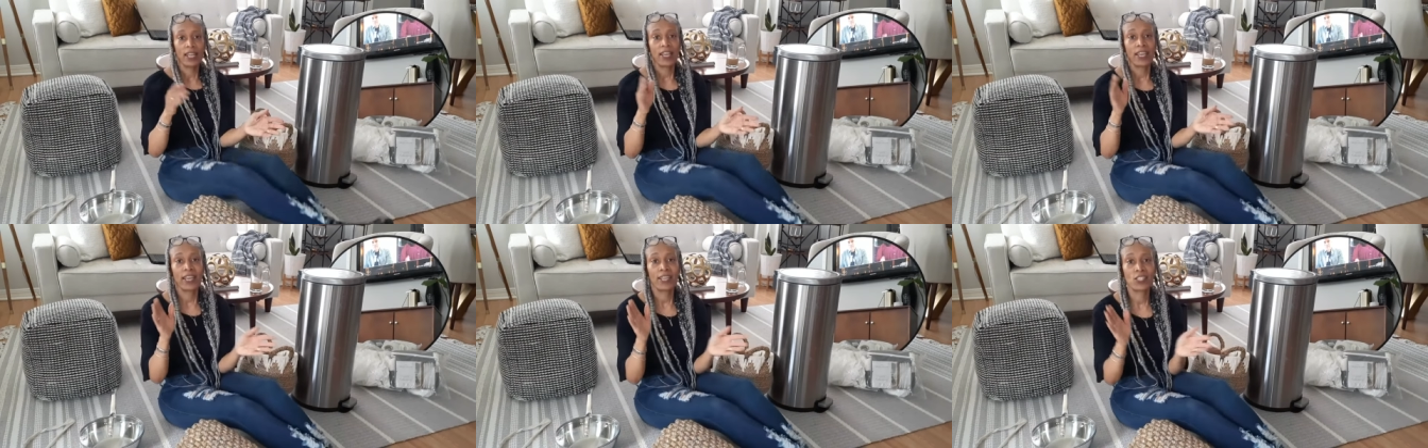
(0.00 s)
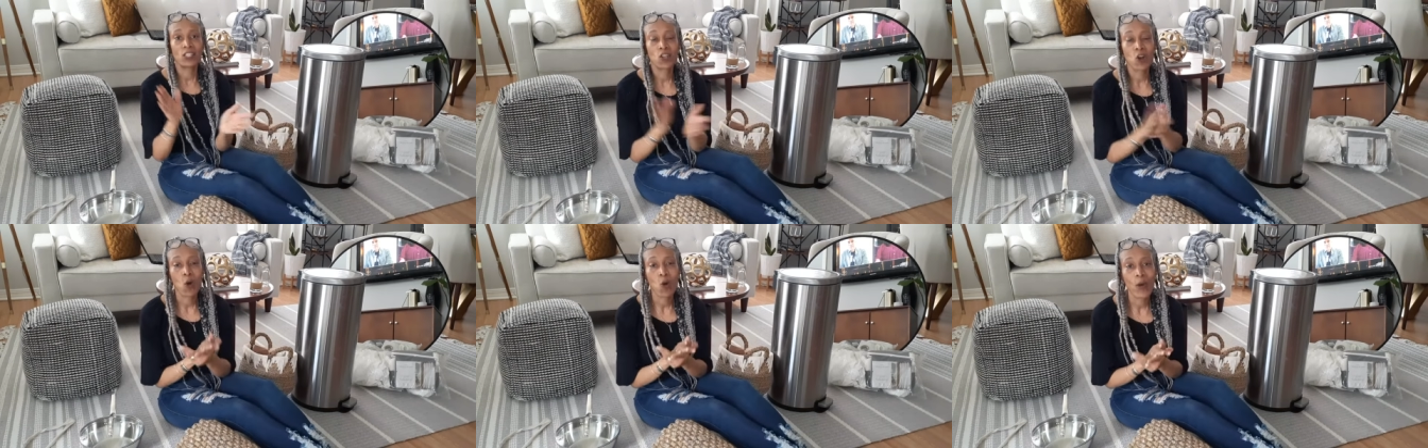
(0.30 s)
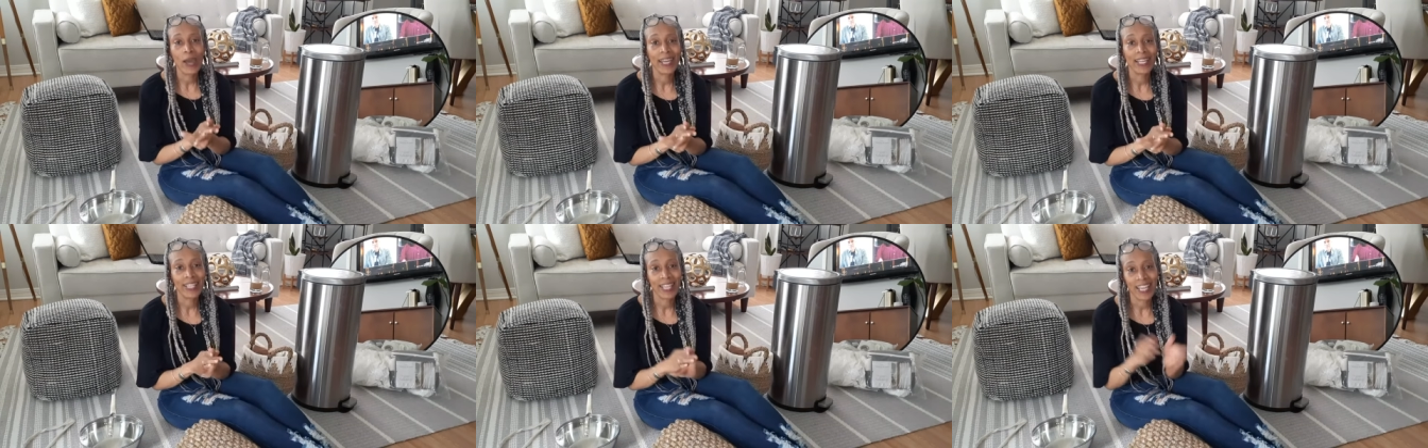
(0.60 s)
is
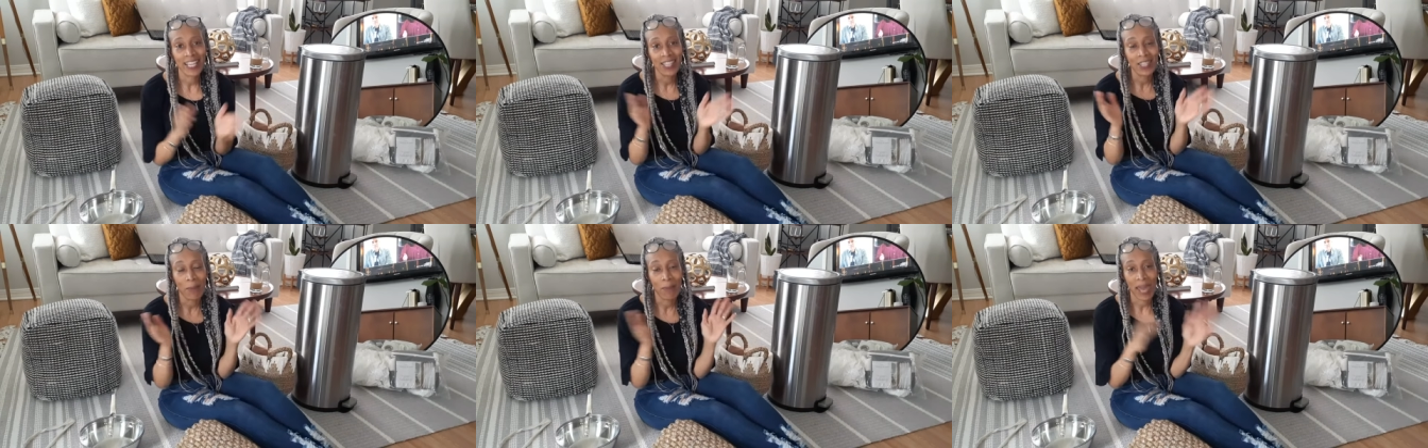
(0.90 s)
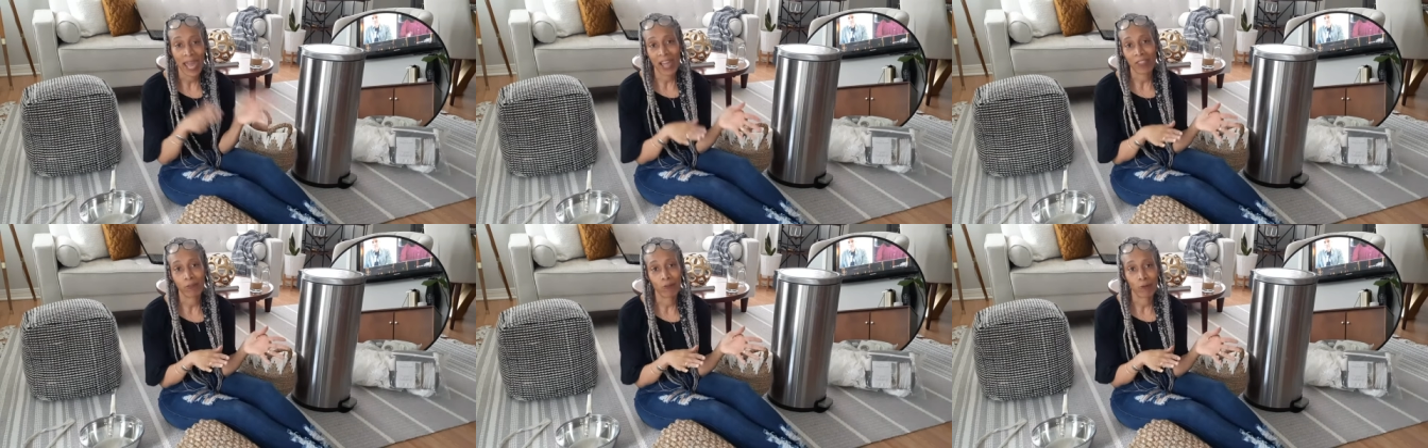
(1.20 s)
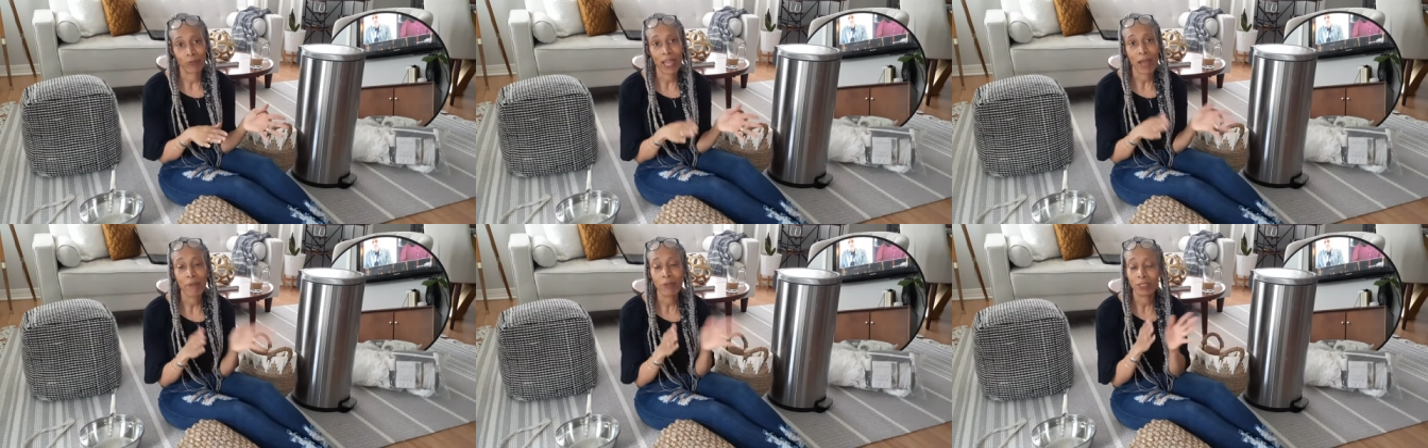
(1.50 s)
going in the bathroom.
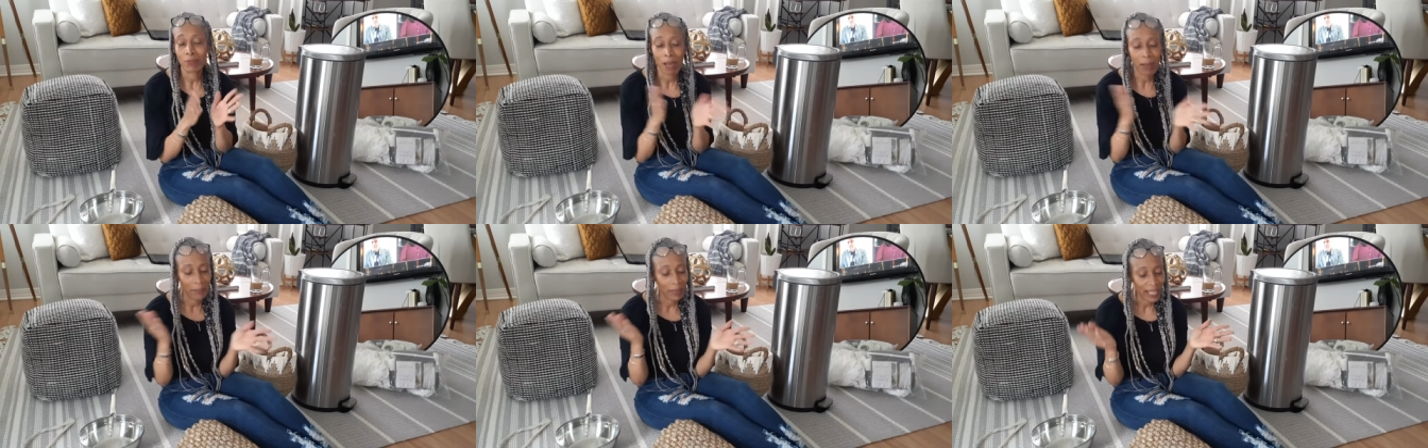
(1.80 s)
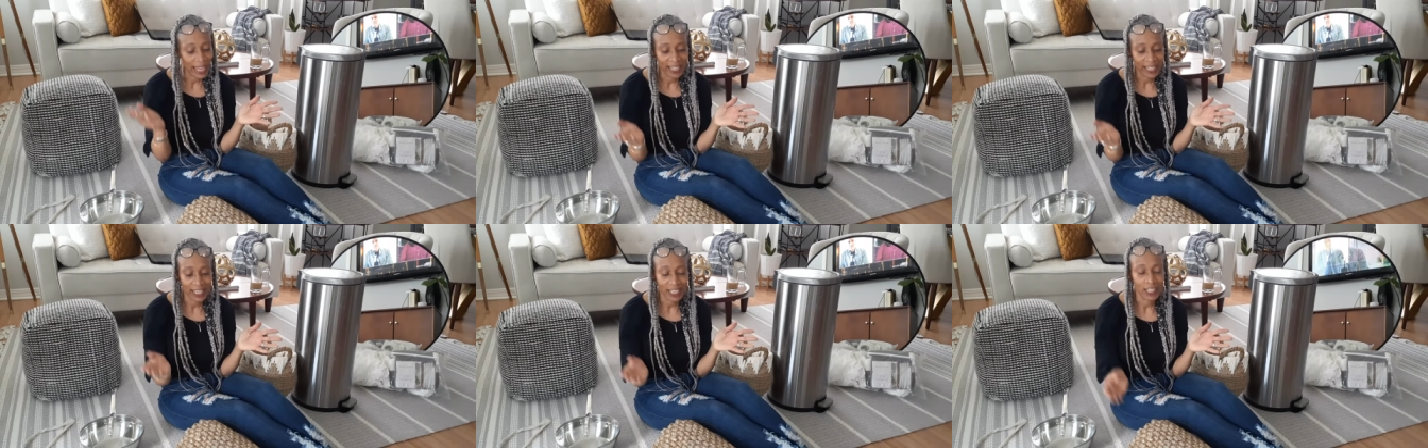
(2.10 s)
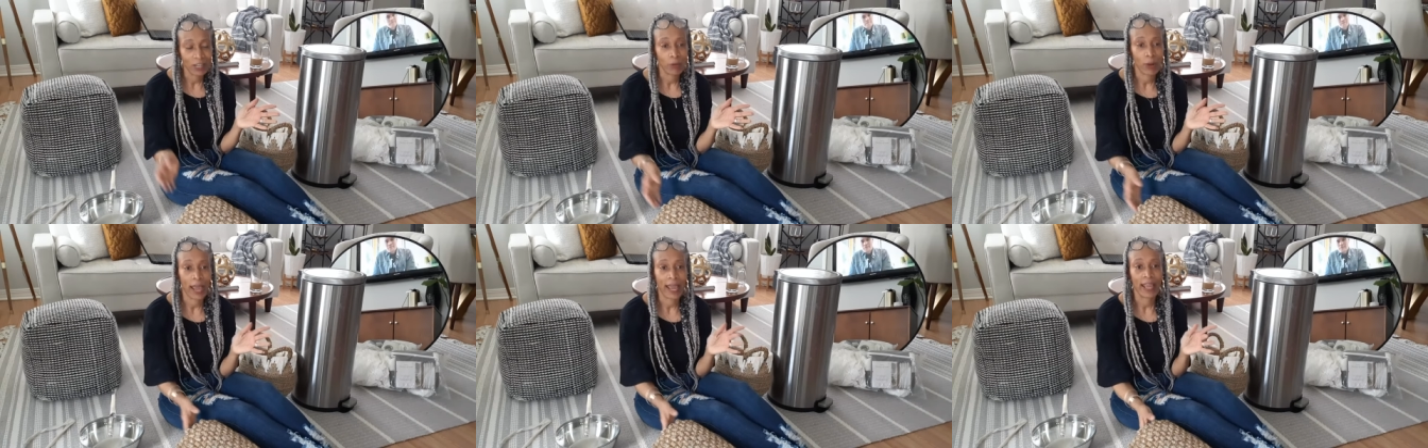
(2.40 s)
That was my plan
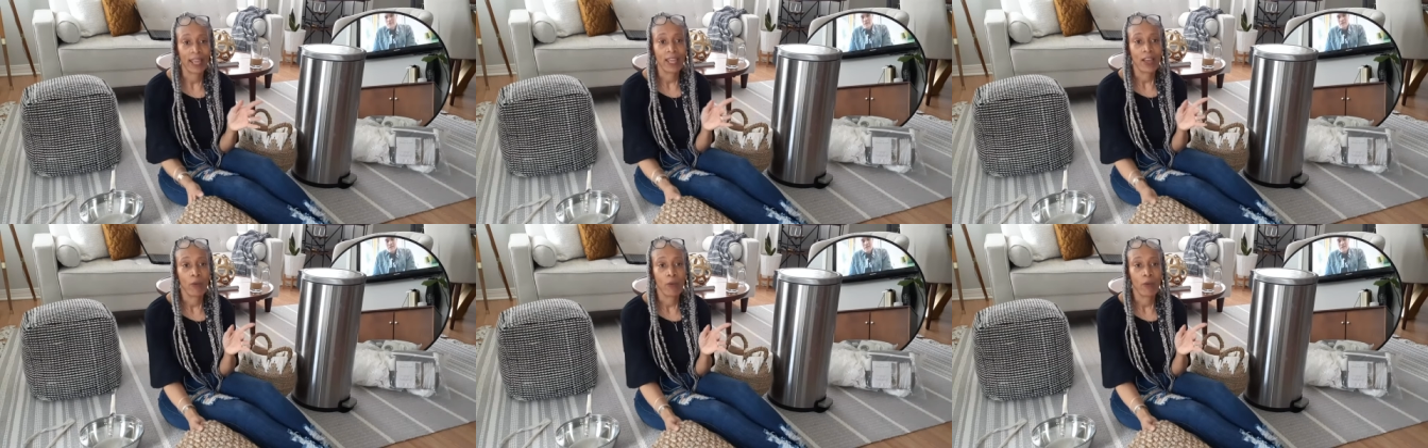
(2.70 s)
anyway.